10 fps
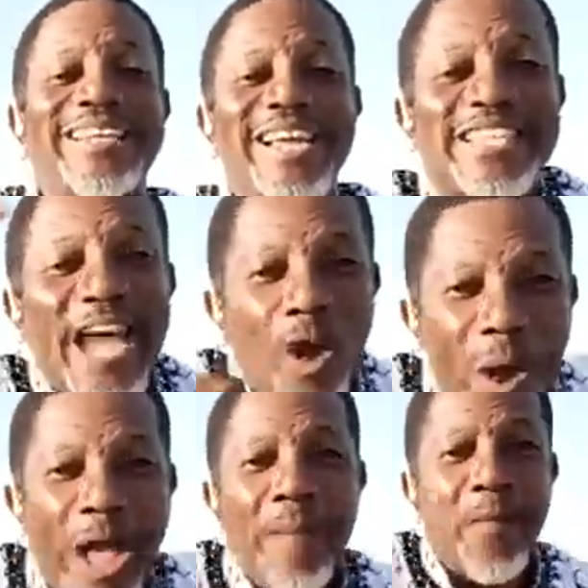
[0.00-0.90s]
The
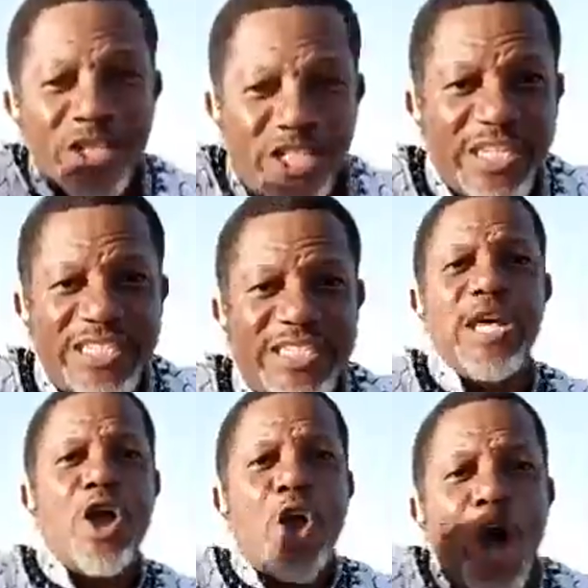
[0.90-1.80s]
same way Moses
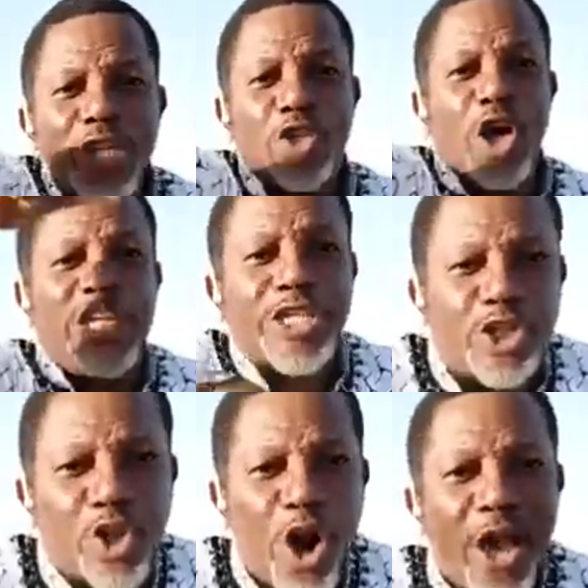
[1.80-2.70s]
also
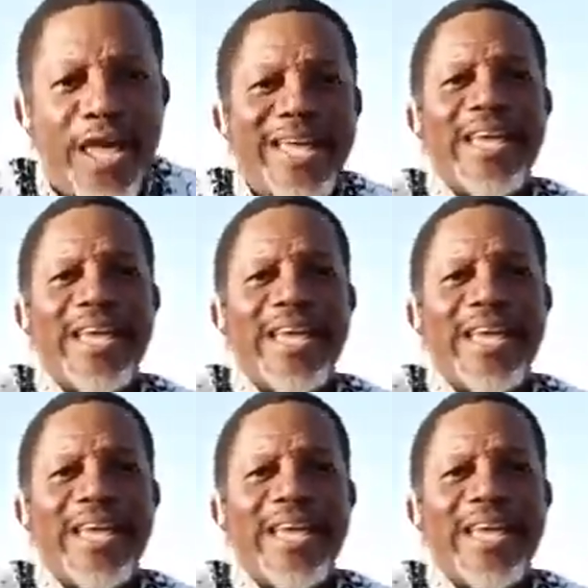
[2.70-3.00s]
destroyed